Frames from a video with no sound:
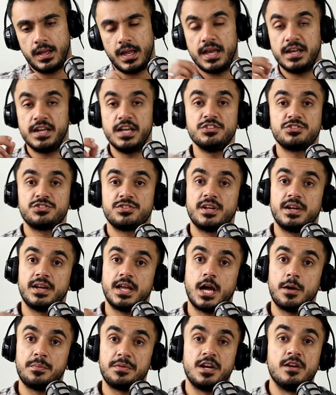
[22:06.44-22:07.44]
an
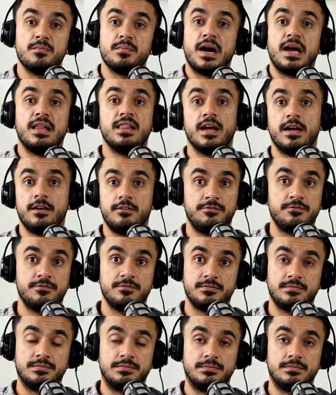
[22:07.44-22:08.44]
incident happened in my
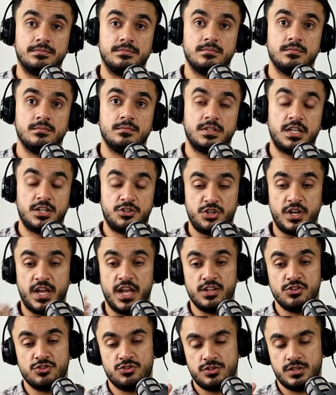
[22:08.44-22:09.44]
life that
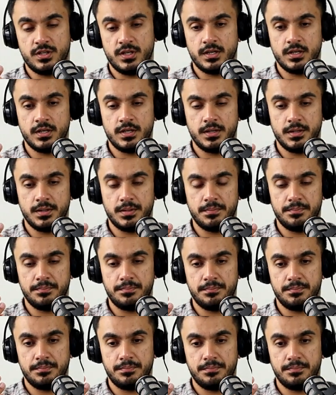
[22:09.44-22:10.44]
changed uh,
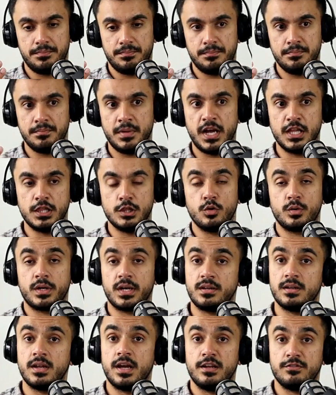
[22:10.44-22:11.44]
my
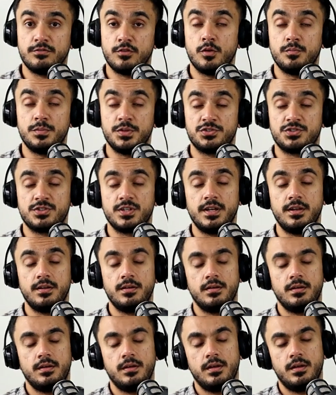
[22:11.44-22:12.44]
look at life, obviously,
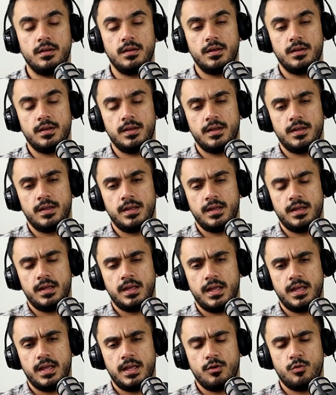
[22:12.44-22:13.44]

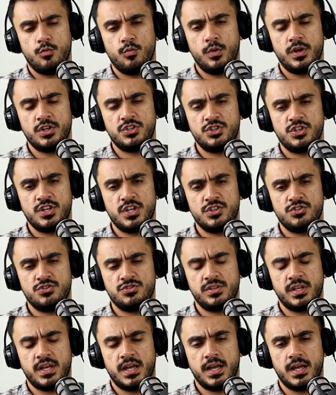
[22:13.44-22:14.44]
which
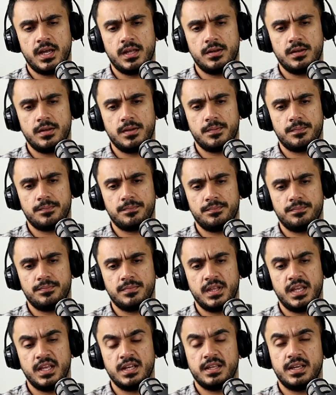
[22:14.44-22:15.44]
is that
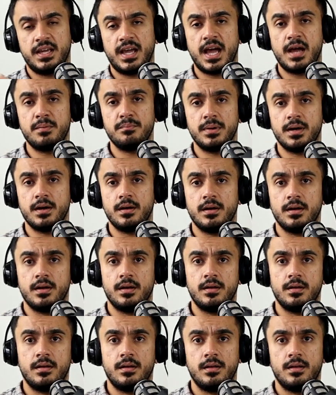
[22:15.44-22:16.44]
in Canberra,
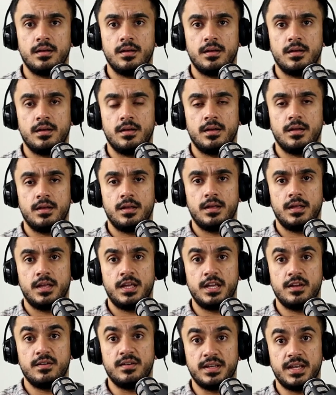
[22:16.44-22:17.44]

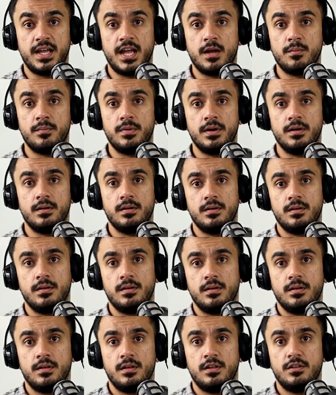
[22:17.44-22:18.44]
here in Canberra,
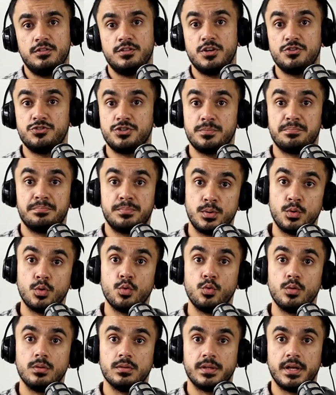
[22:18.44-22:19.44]
there's a
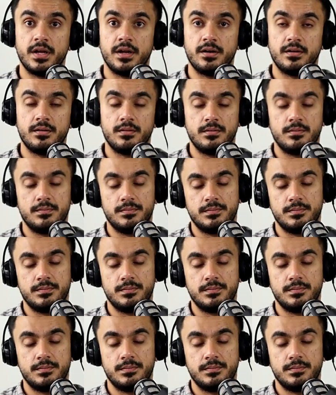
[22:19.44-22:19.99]
pool there.